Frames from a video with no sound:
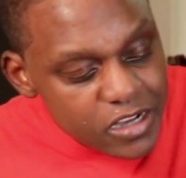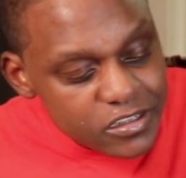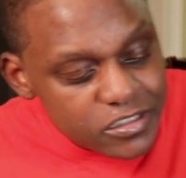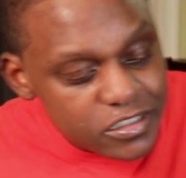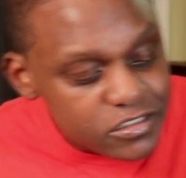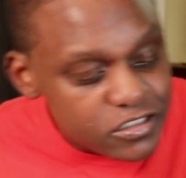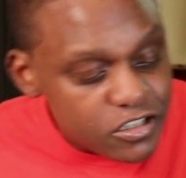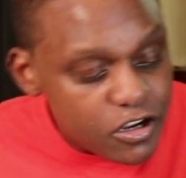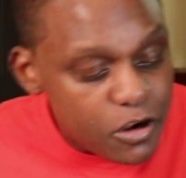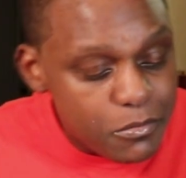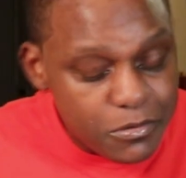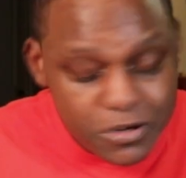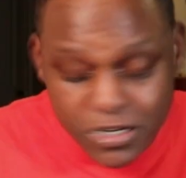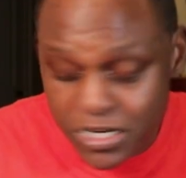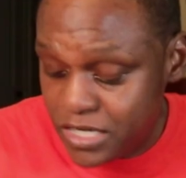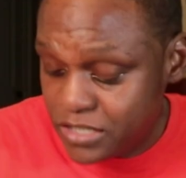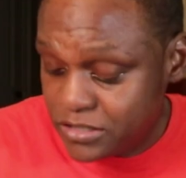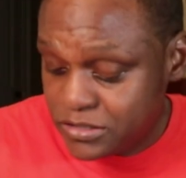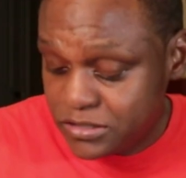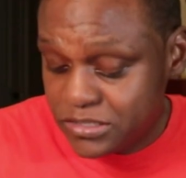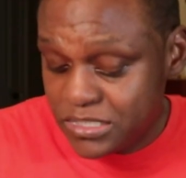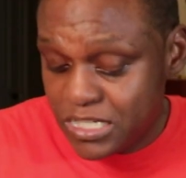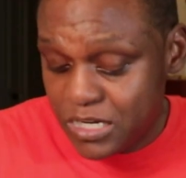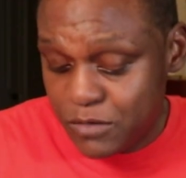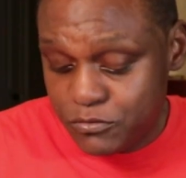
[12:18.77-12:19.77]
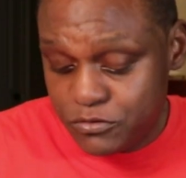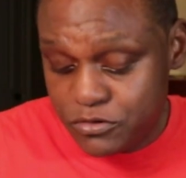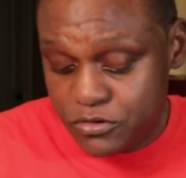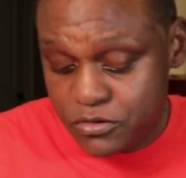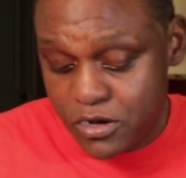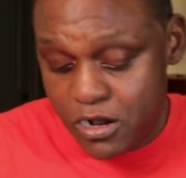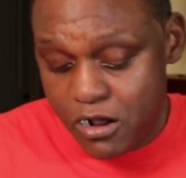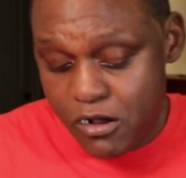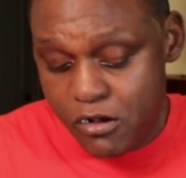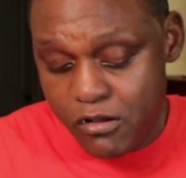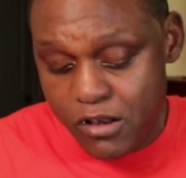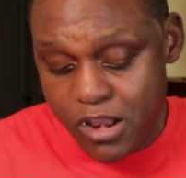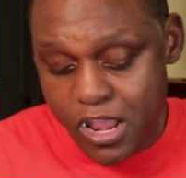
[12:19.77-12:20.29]
Determination, that's what you
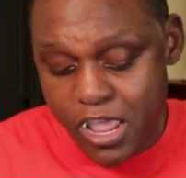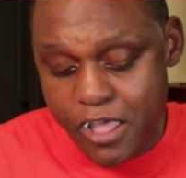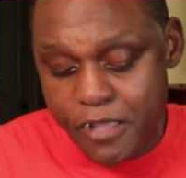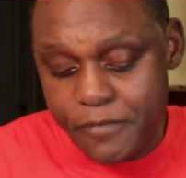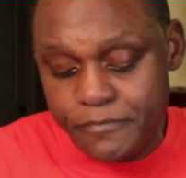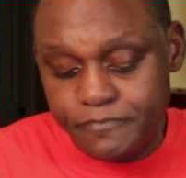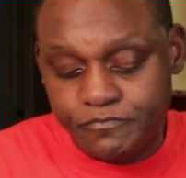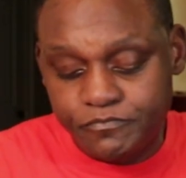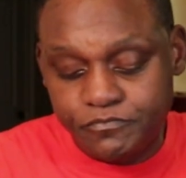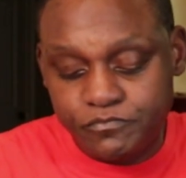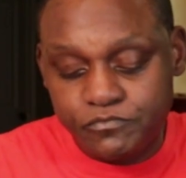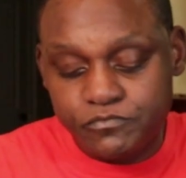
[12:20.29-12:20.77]
call that.